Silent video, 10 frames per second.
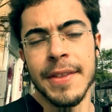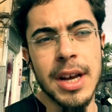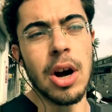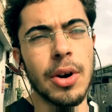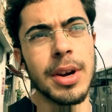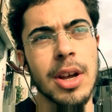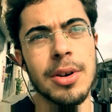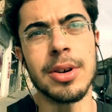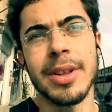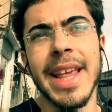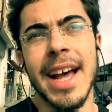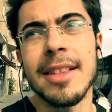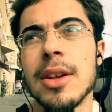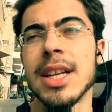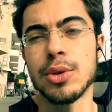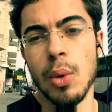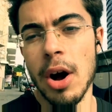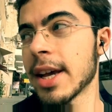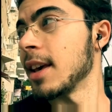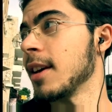cardio and all that, it's
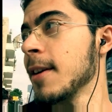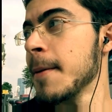walking